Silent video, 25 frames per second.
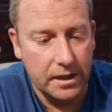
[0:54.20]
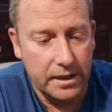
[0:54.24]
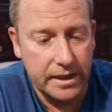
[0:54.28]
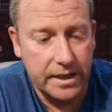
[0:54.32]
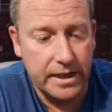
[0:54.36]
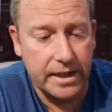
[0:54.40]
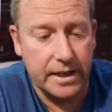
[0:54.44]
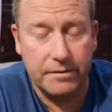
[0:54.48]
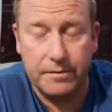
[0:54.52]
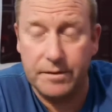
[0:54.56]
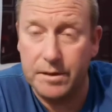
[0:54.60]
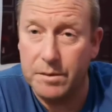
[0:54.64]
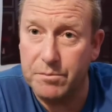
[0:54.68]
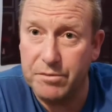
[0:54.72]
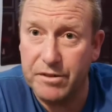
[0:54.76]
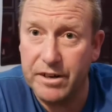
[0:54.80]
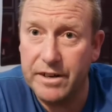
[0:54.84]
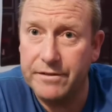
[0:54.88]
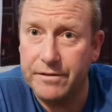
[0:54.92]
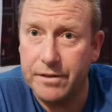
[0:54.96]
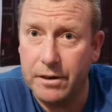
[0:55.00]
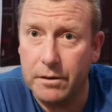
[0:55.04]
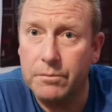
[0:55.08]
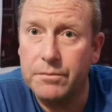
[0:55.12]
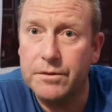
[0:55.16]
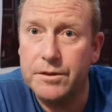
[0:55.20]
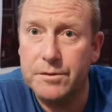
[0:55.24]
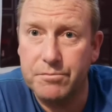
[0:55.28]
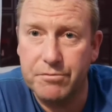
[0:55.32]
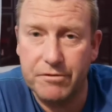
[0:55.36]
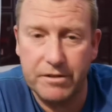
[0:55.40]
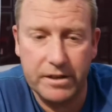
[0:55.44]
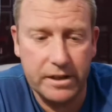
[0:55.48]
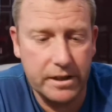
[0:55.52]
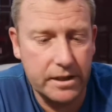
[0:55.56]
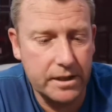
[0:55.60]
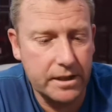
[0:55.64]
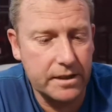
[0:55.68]
Bravehop was
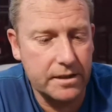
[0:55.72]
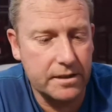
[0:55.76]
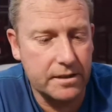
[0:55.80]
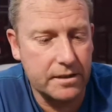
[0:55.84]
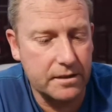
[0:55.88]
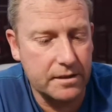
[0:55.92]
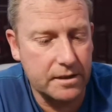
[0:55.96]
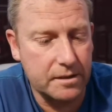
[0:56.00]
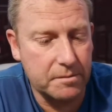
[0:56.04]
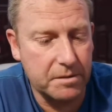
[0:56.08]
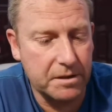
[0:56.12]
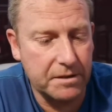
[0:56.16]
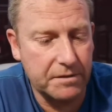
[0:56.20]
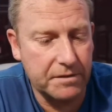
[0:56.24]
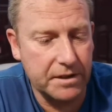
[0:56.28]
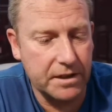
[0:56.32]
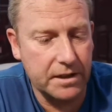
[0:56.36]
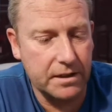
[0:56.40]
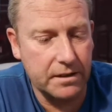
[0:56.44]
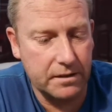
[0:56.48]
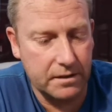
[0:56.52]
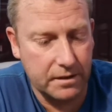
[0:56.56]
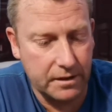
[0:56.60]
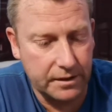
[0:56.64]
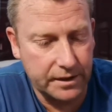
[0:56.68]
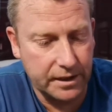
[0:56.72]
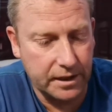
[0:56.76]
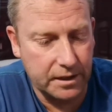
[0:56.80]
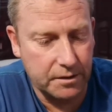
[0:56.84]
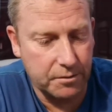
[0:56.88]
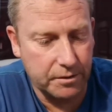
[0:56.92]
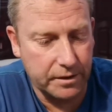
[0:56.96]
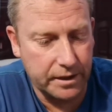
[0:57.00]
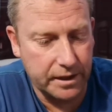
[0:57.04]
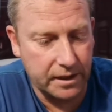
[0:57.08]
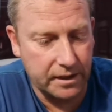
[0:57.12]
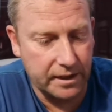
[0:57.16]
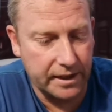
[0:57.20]
pretty decent, to be fair. I did
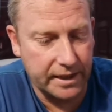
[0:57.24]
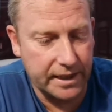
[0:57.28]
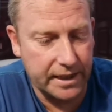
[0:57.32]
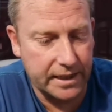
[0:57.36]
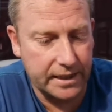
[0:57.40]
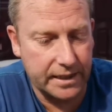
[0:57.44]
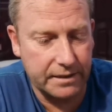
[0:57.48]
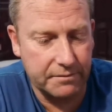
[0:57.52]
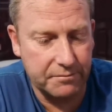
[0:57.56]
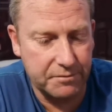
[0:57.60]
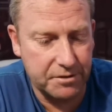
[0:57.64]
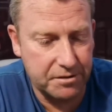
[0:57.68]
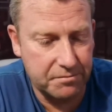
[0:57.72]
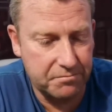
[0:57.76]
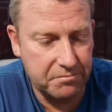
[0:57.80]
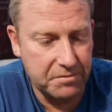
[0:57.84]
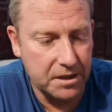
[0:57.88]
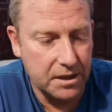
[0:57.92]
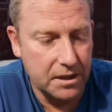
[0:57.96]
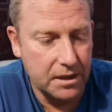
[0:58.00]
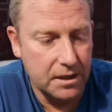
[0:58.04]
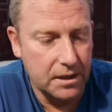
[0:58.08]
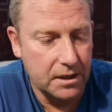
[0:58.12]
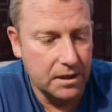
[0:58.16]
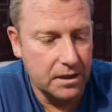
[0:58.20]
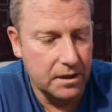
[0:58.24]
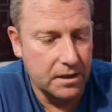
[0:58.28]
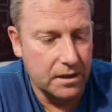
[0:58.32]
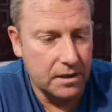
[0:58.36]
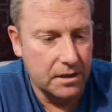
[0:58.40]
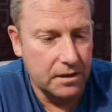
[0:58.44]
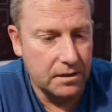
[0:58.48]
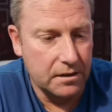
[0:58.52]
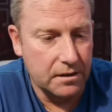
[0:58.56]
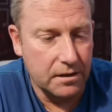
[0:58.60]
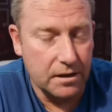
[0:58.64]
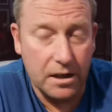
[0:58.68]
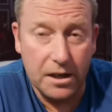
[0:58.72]
quite like that. That was
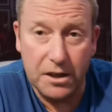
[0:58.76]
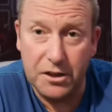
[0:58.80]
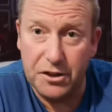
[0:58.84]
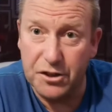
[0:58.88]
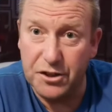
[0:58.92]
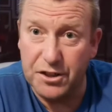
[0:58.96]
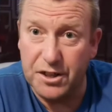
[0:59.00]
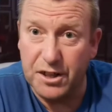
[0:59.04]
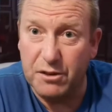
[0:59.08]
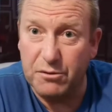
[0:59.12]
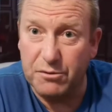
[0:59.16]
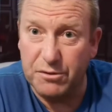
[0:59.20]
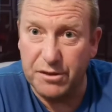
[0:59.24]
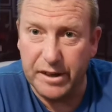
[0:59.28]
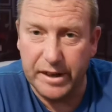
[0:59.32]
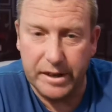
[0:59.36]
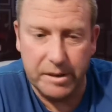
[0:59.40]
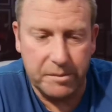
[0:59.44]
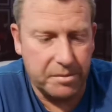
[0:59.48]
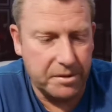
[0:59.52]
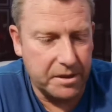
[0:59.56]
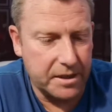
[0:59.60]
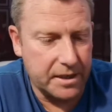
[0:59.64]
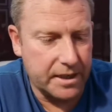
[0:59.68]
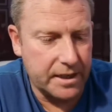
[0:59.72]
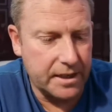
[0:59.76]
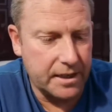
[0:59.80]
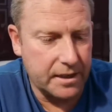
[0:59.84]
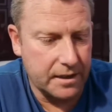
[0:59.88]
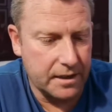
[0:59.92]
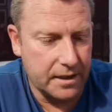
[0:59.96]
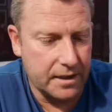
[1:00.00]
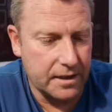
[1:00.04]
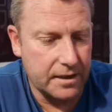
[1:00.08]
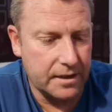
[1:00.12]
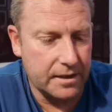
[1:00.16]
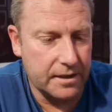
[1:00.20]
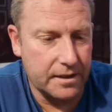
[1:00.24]
a good old IPA.
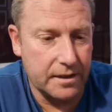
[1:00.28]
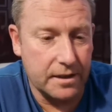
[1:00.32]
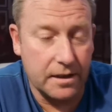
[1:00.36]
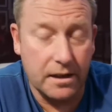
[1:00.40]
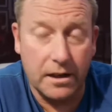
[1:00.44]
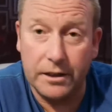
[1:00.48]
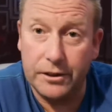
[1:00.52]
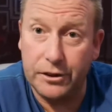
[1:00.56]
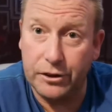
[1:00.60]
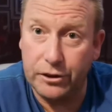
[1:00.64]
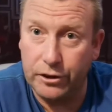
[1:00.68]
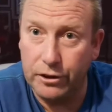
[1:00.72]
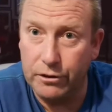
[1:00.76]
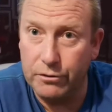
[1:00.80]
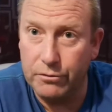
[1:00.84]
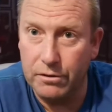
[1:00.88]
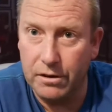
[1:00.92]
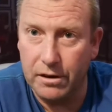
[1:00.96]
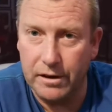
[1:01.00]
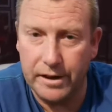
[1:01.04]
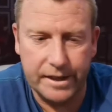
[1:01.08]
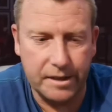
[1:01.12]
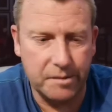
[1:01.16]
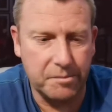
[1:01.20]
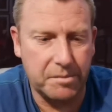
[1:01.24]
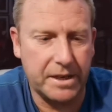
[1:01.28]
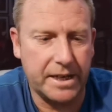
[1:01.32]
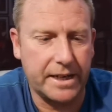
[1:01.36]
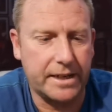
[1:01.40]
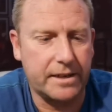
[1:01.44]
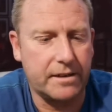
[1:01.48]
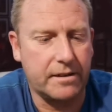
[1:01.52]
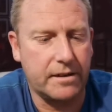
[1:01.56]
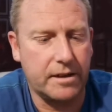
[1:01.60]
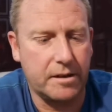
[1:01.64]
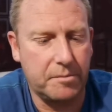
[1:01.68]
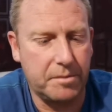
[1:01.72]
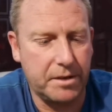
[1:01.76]
I do like a
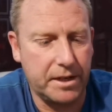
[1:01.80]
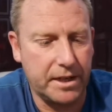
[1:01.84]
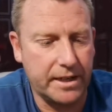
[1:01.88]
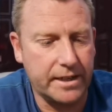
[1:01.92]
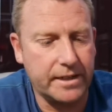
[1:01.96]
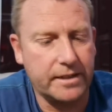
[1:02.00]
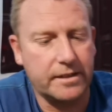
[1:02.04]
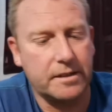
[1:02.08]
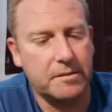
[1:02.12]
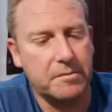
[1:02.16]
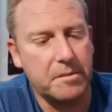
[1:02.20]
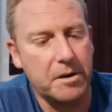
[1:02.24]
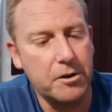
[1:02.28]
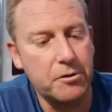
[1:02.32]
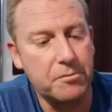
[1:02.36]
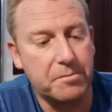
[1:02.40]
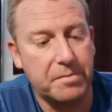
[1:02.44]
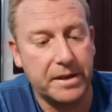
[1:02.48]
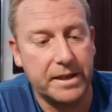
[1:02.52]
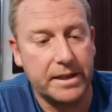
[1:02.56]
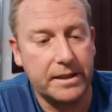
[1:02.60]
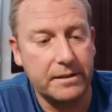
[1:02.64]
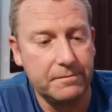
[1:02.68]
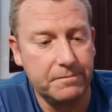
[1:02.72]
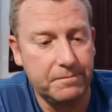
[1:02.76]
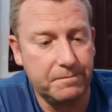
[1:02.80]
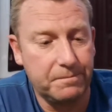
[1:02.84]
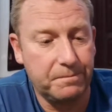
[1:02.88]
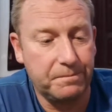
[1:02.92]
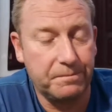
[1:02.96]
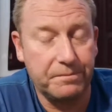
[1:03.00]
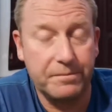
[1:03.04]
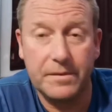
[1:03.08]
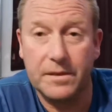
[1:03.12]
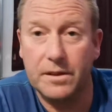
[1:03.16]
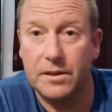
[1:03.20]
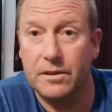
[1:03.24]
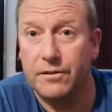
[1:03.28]
black IPA, and I'm hoping
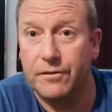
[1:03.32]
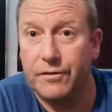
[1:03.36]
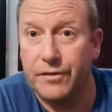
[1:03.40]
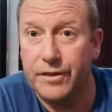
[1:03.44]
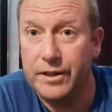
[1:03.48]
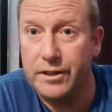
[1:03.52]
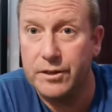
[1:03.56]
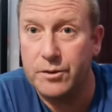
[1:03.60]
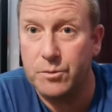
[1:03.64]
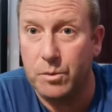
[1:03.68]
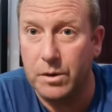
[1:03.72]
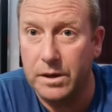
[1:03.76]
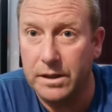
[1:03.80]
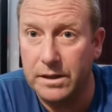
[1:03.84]
that this